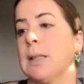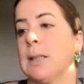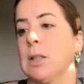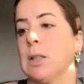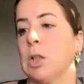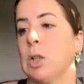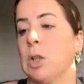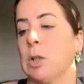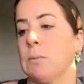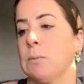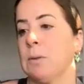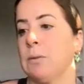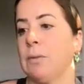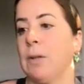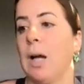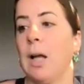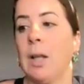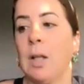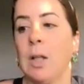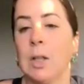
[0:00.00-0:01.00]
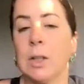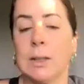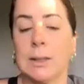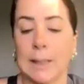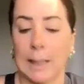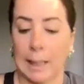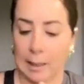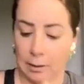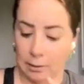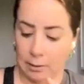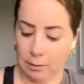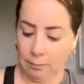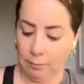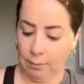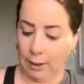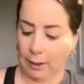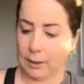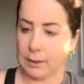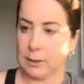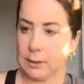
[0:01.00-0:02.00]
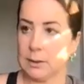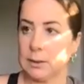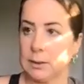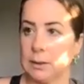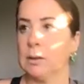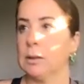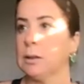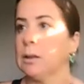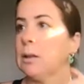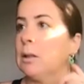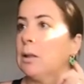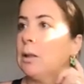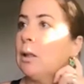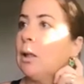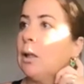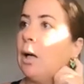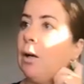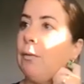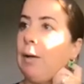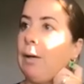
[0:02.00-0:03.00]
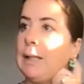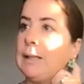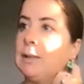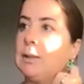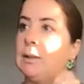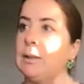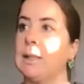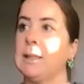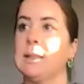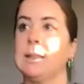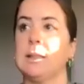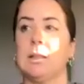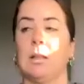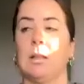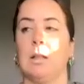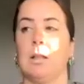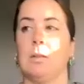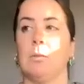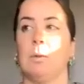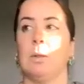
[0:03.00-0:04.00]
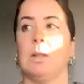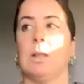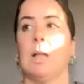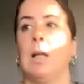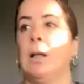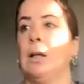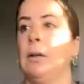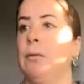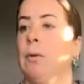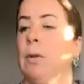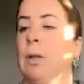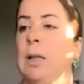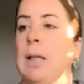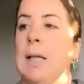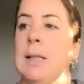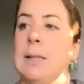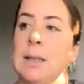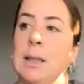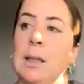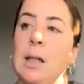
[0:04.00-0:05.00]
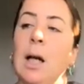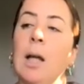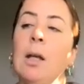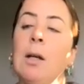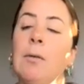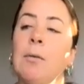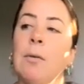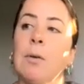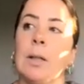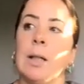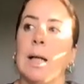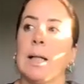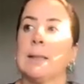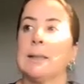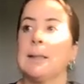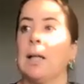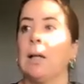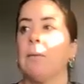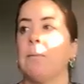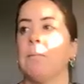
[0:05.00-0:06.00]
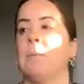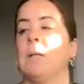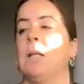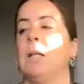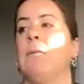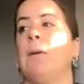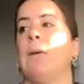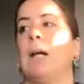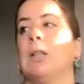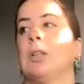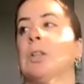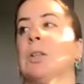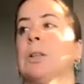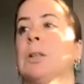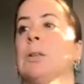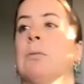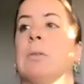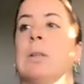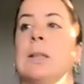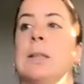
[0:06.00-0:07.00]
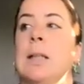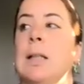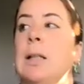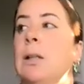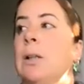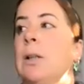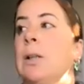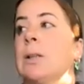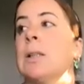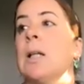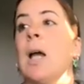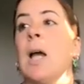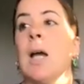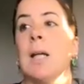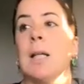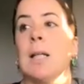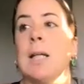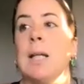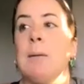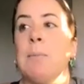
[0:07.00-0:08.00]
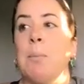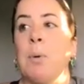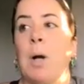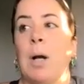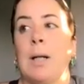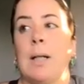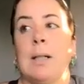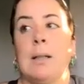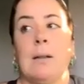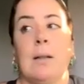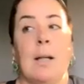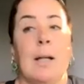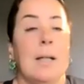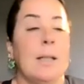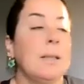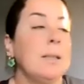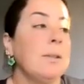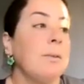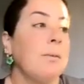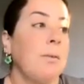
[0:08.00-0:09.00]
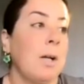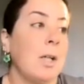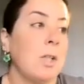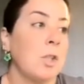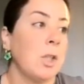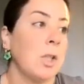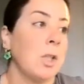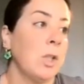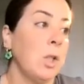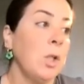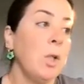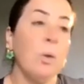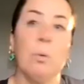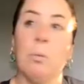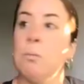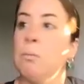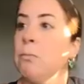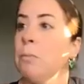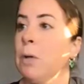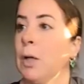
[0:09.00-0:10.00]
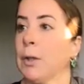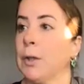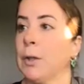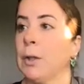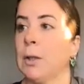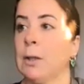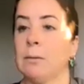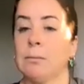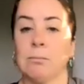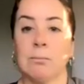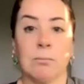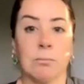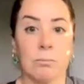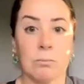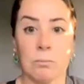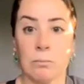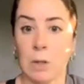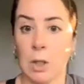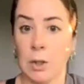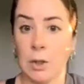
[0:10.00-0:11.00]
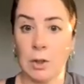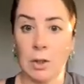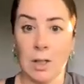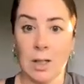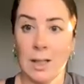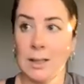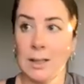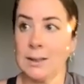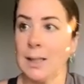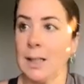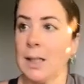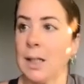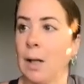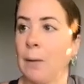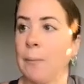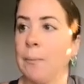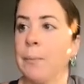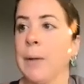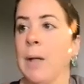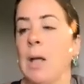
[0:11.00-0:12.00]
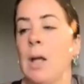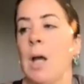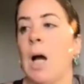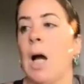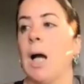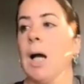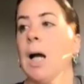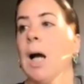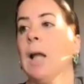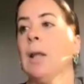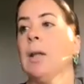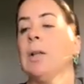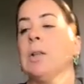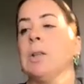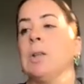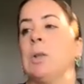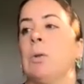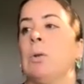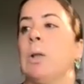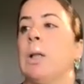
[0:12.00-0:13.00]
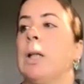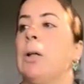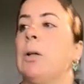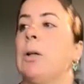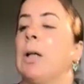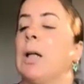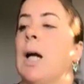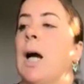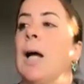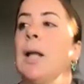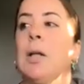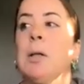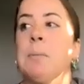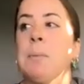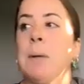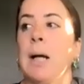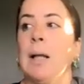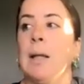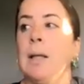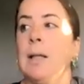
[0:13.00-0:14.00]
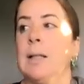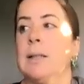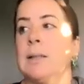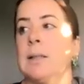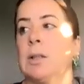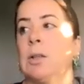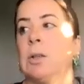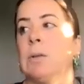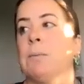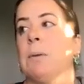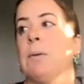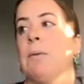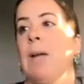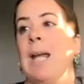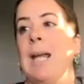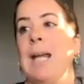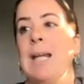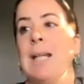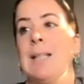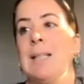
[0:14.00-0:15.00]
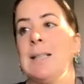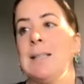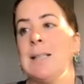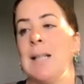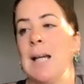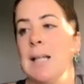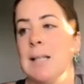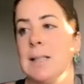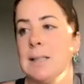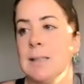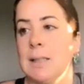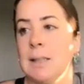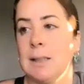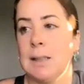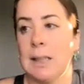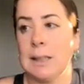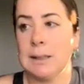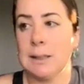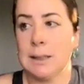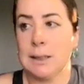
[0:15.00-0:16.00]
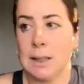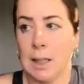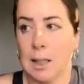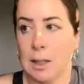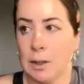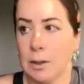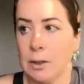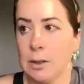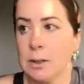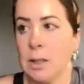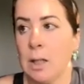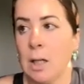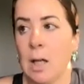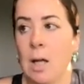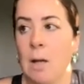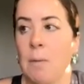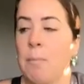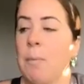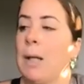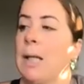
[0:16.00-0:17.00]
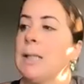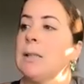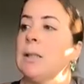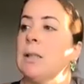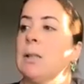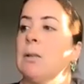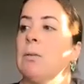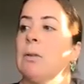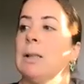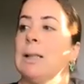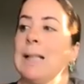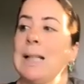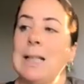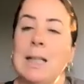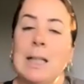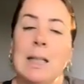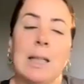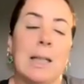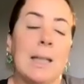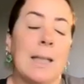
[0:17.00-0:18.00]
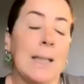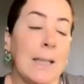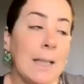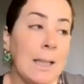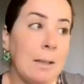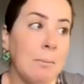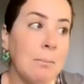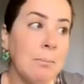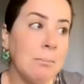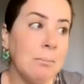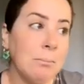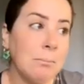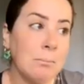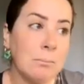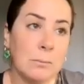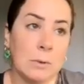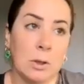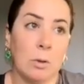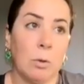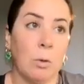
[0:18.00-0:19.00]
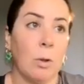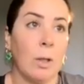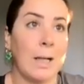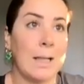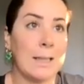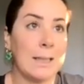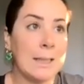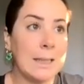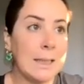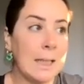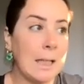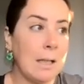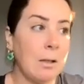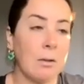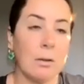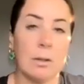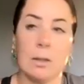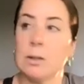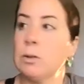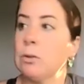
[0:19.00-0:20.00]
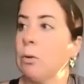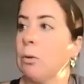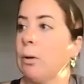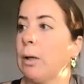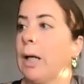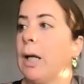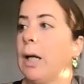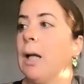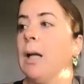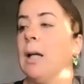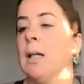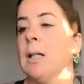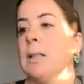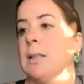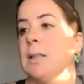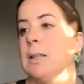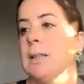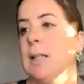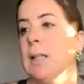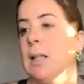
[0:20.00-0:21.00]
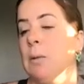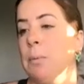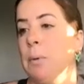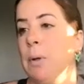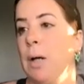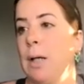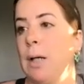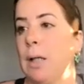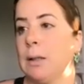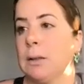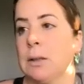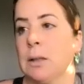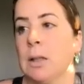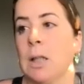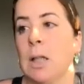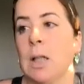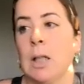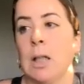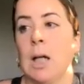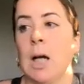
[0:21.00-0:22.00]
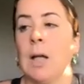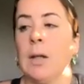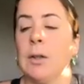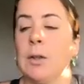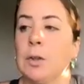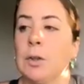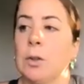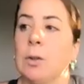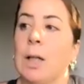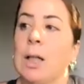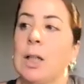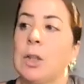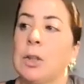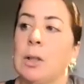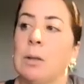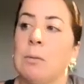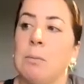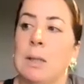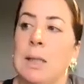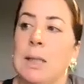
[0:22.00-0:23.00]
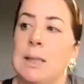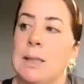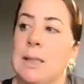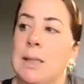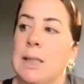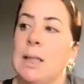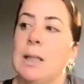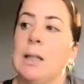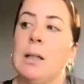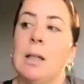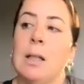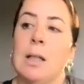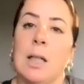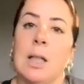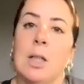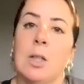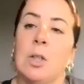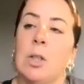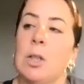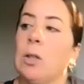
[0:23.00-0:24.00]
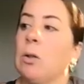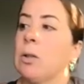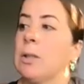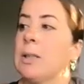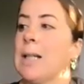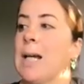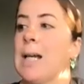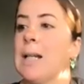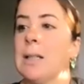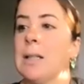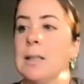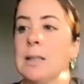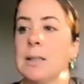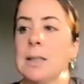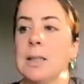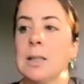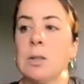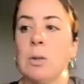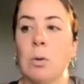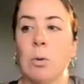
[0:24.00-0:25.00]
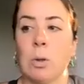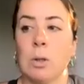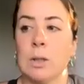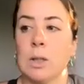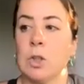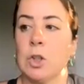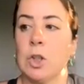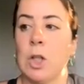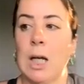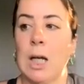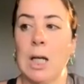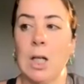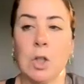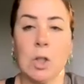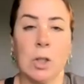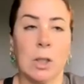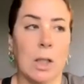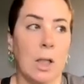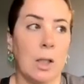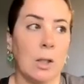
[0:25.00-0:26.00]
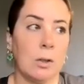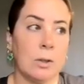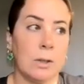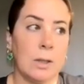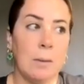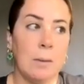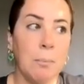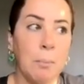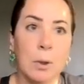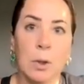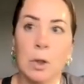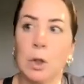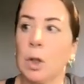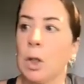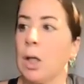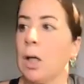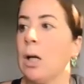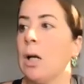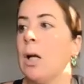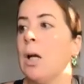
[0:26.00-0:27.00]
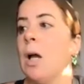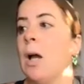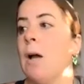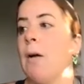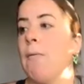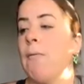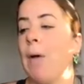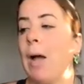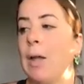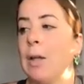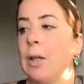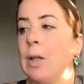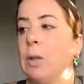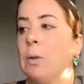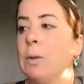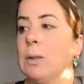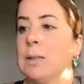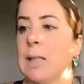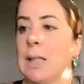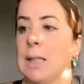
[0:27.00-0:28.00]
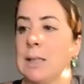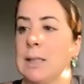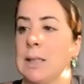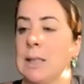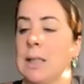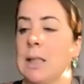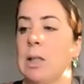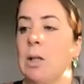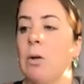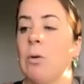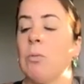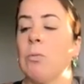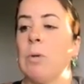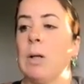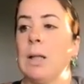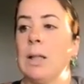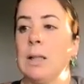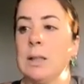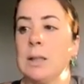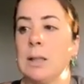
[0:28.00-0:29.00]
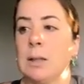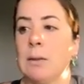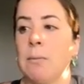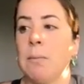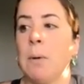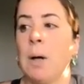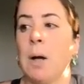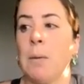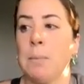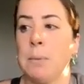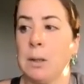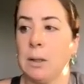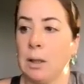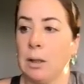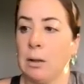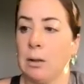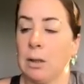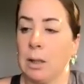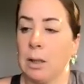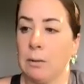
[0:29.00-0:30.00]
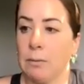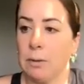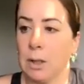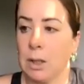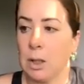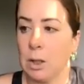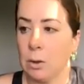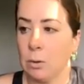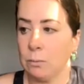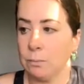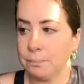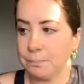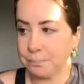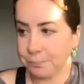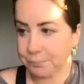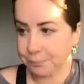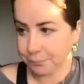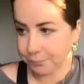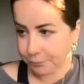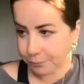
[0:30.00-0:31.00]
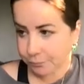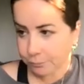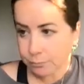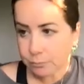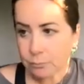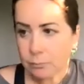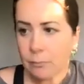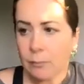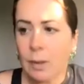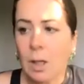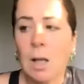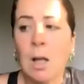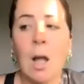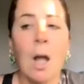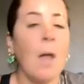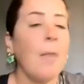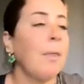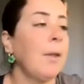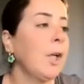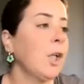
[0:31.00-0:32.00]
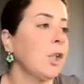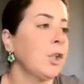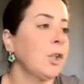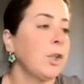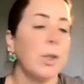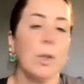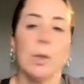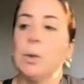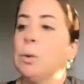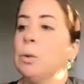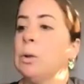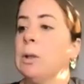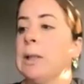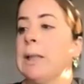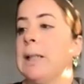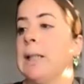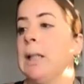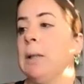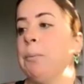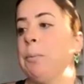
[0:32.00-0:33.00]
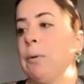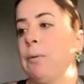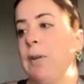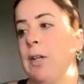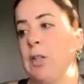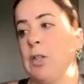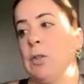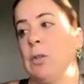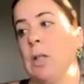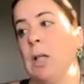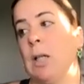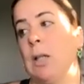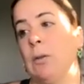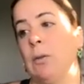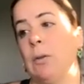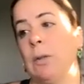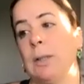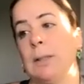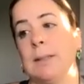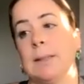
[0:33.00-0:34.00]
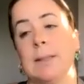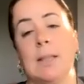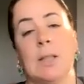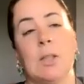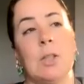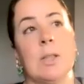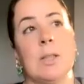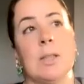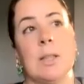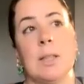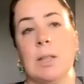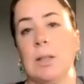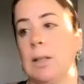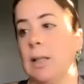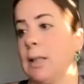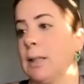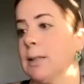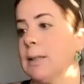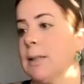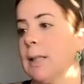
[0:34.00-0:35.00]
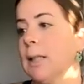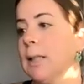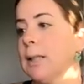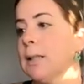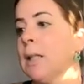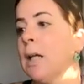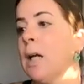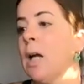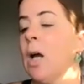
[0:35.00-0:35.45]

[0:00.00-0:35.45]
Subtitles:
in terms of color, style, and effect. All right, so let's start with color forecasting. Color forecasts help manufacturers and retailers keep product lines fresh and new, modern and exciting. A color story or a color palette is a group of 8 to 10 selected colors based on a related theme or an idea or a story to sell a product. Color direction means an inclination or tendency towards a change in color temperature, value, intensity, or relative popularity of a hue. There are 2 leading professional color organizations in the United States.